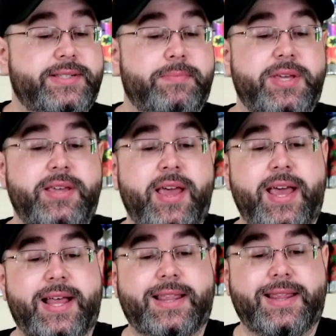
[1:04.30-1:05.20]
to me.
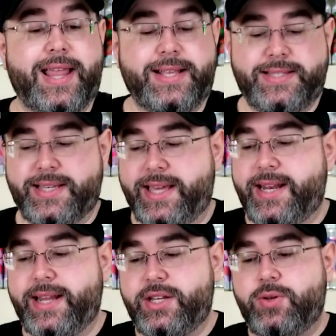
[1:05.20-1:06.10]
Let's get
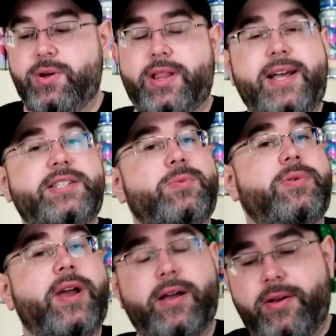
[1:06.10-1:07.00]
it into a glass, see what we
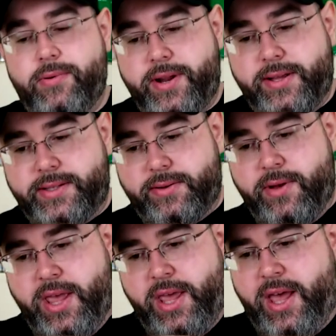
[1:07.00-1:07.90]
got going on. So
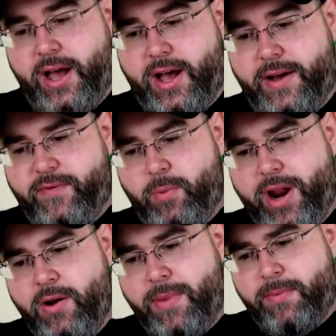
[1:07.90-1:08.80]
from what I
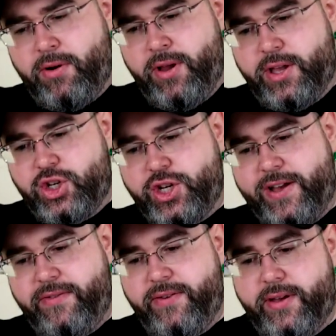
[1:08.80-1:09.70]
remember,
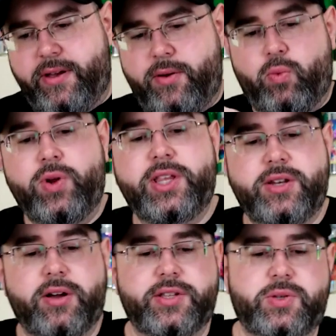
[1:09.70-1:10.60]
Jeff really
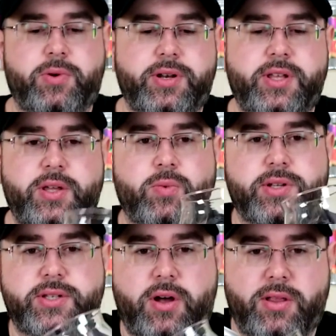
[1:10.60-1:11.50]
dug this one. He
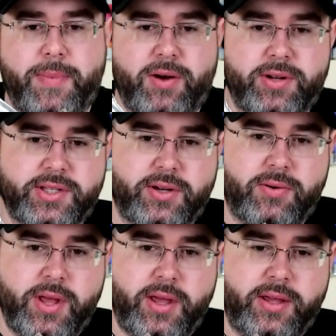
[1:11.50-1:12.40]
was all about it. So
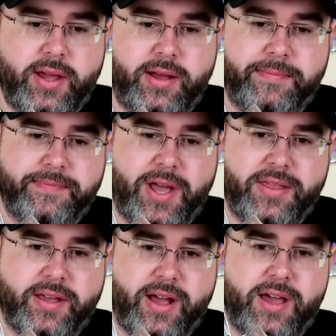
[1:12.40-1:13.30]
yeah, I
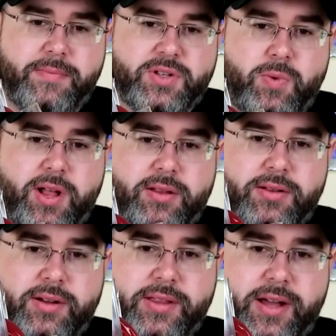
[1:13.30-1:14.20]
think I am as well.
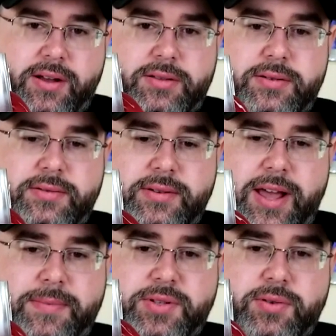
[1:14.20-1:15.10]
Look at that color,
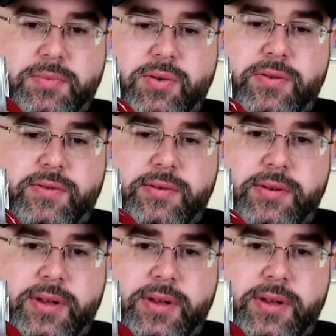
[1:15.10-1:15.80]
absolutely beautiful.